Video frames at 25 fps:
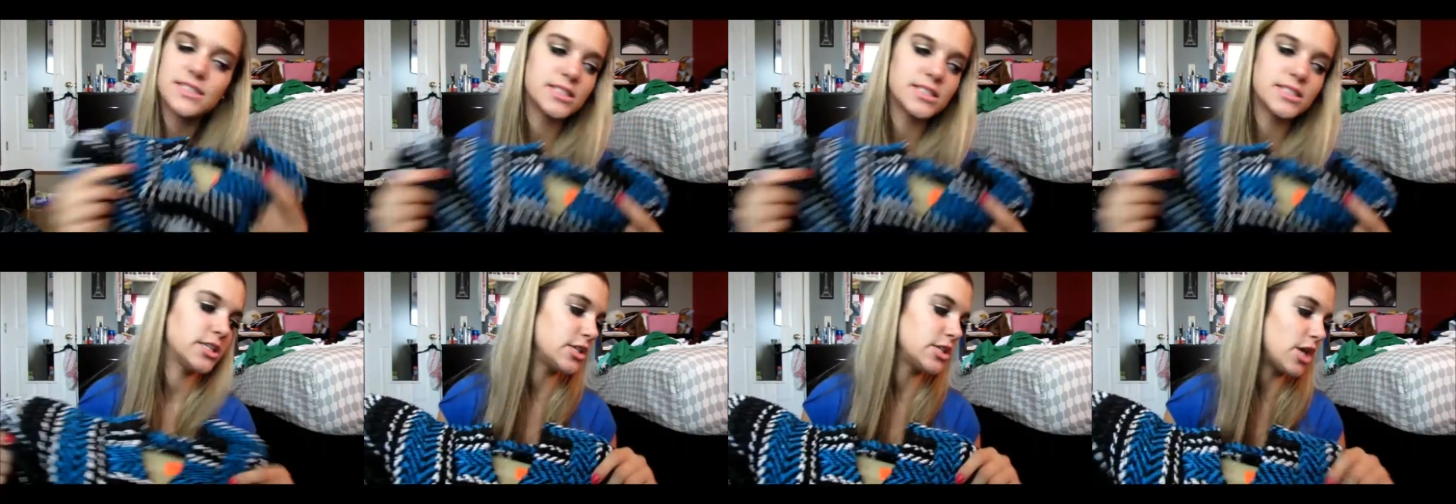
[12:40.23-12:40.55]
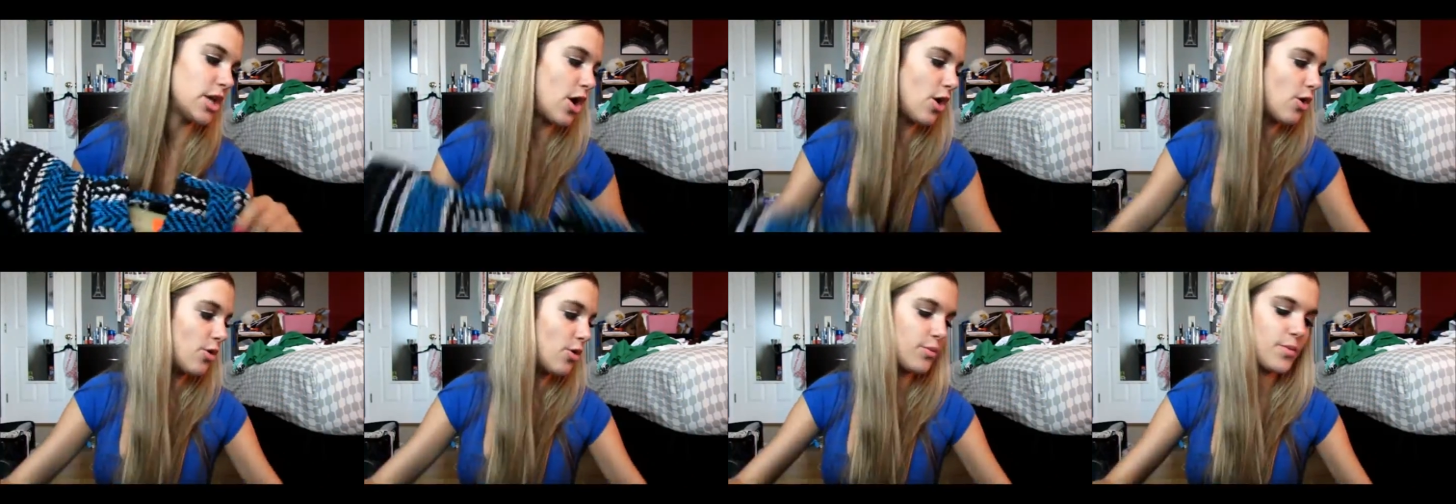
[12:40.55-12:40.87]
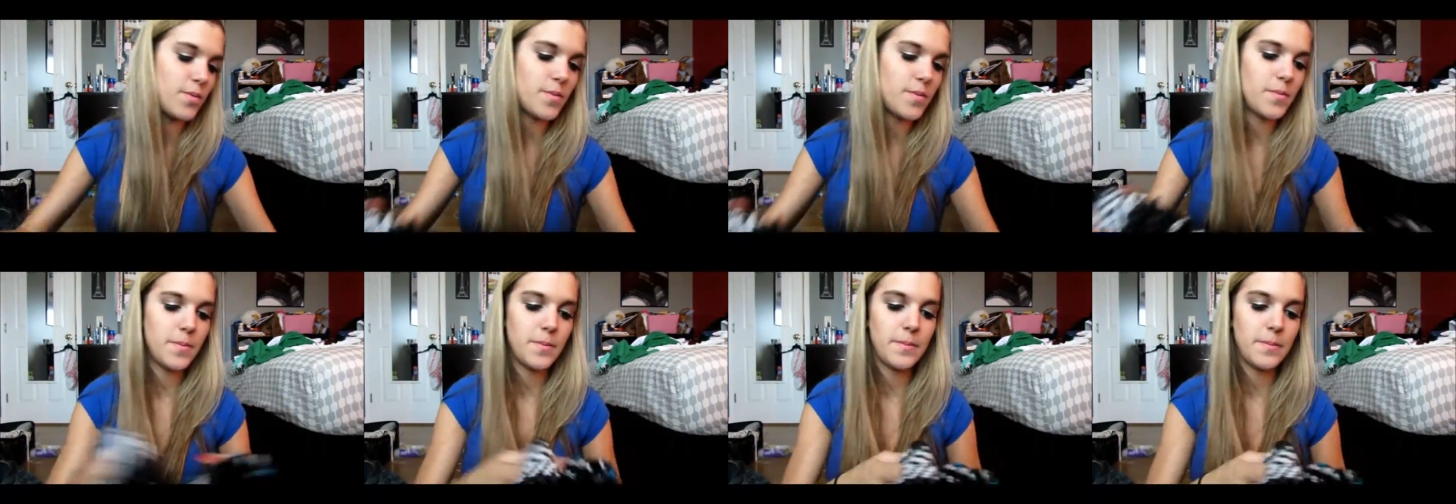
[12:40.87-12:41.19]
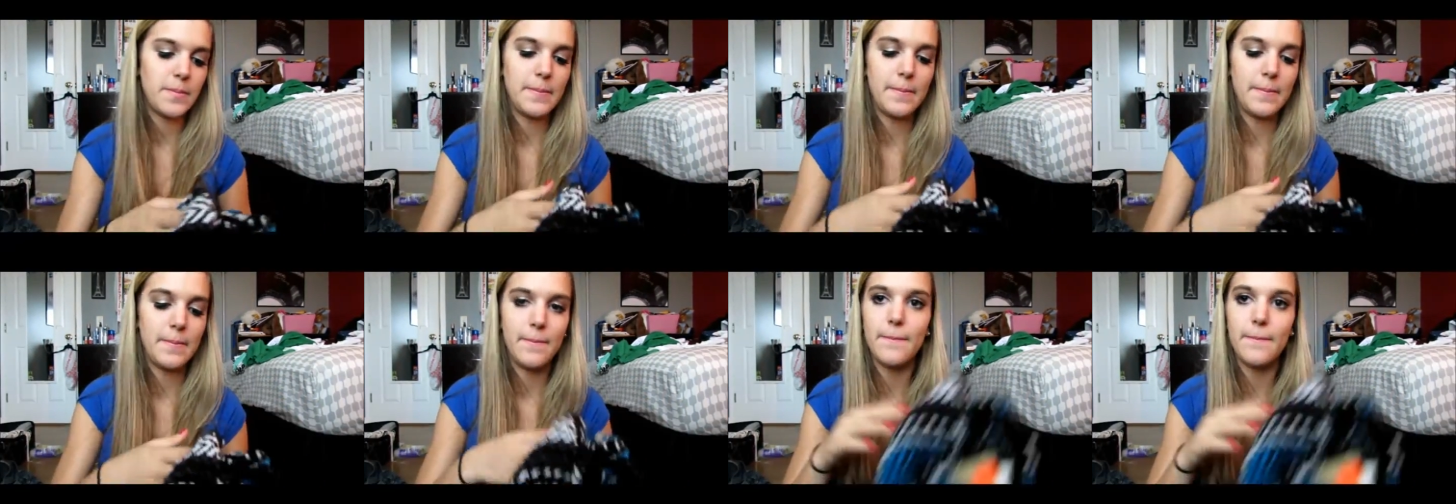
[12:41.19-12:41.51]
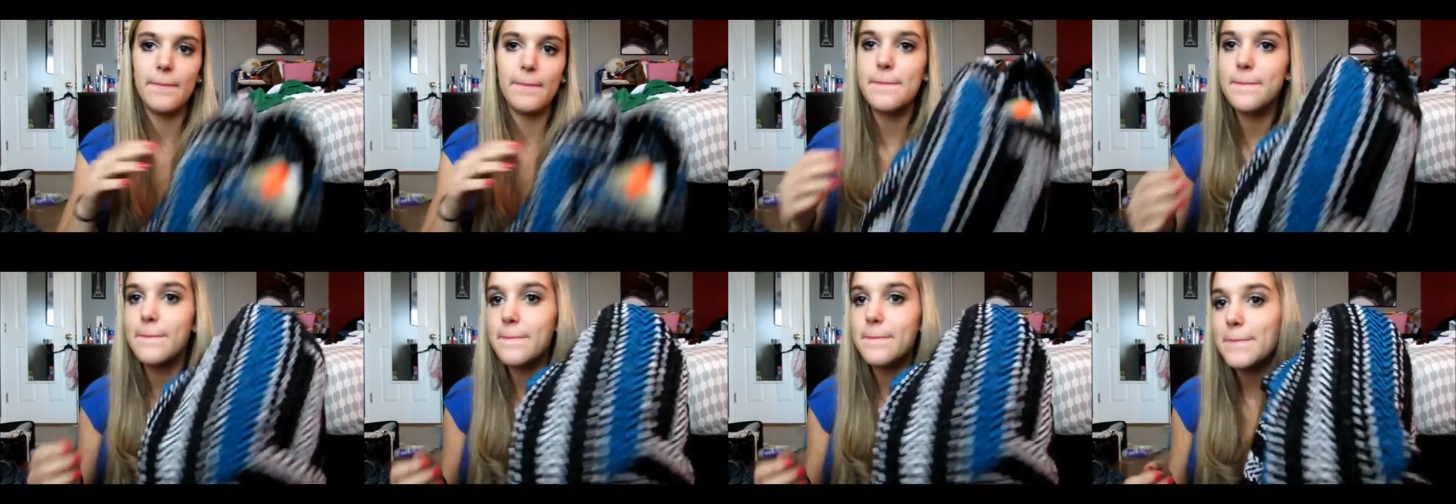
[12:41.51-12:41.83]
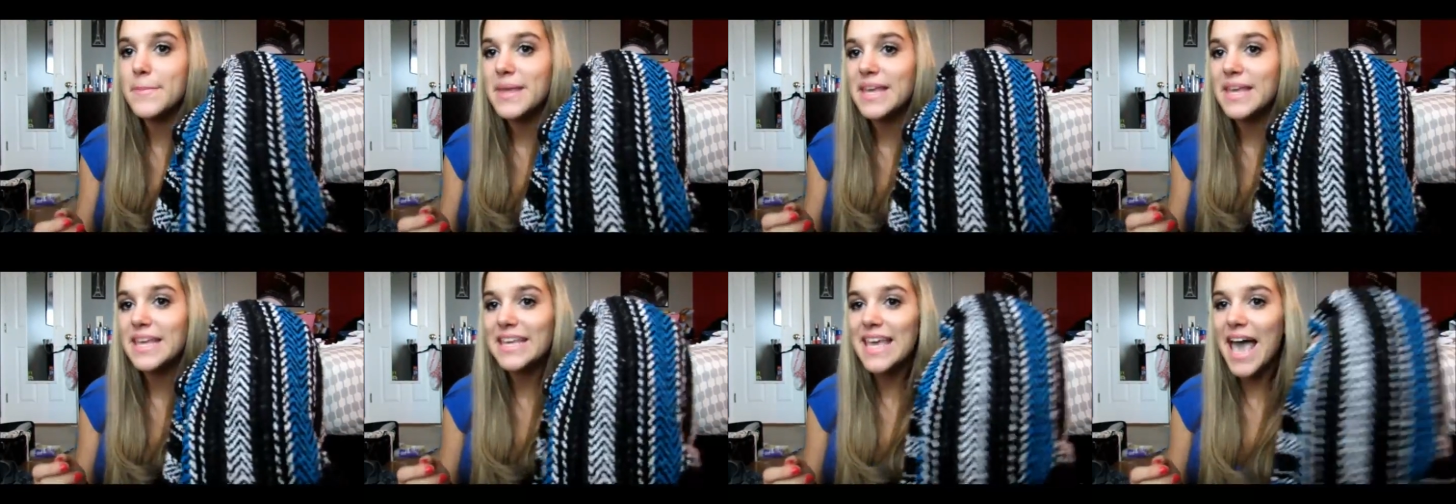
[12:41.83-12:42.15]
So,
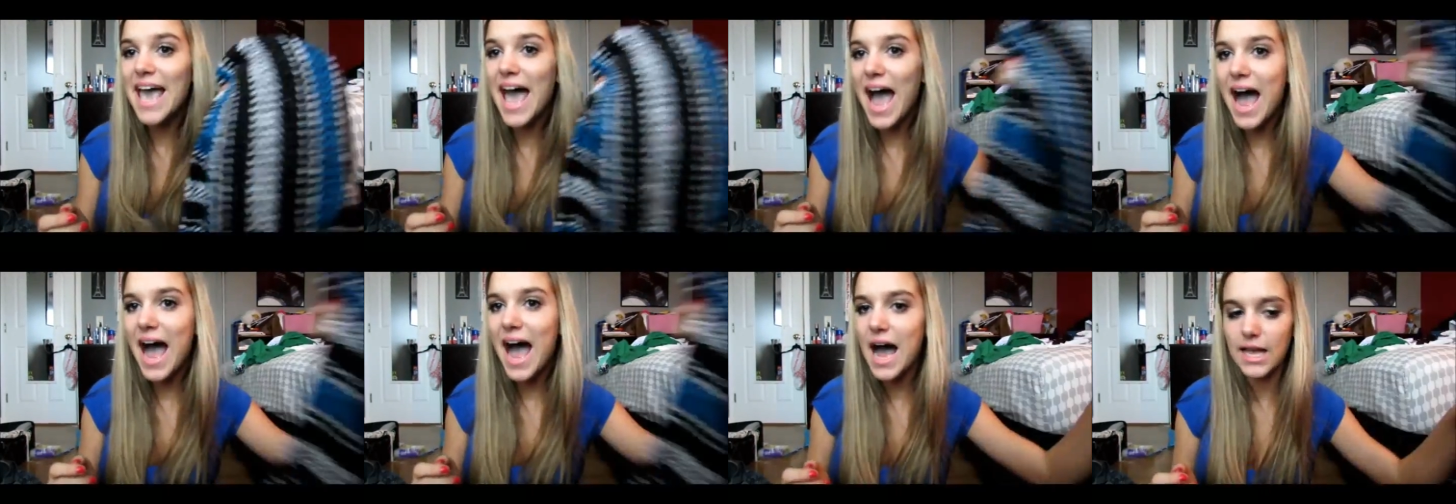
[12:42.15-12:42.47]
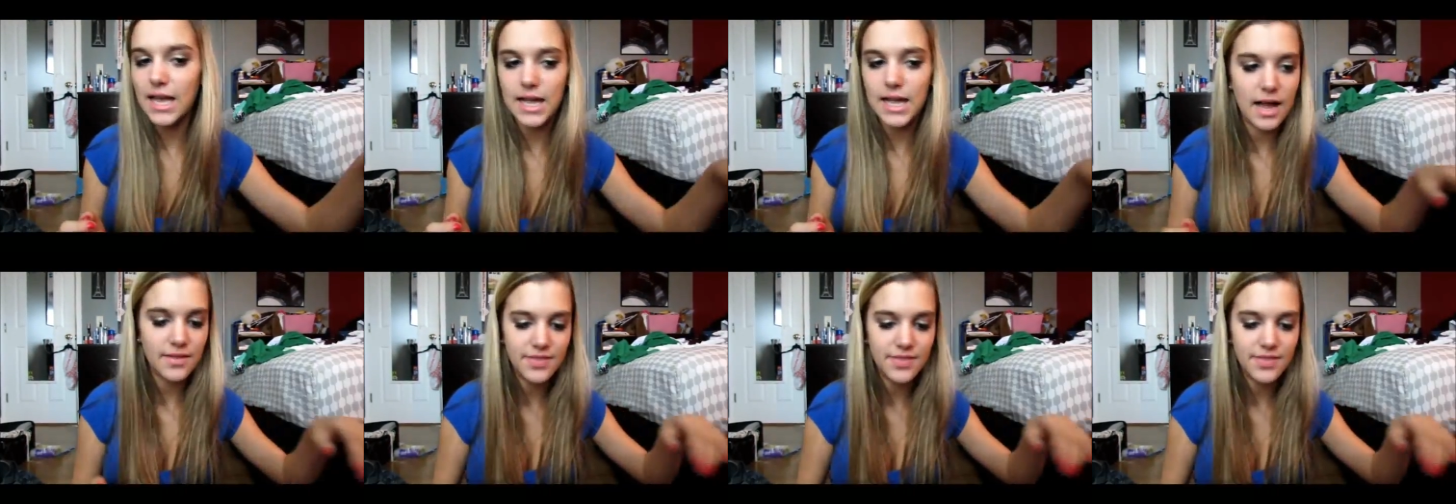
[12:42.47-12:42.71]
yeah, I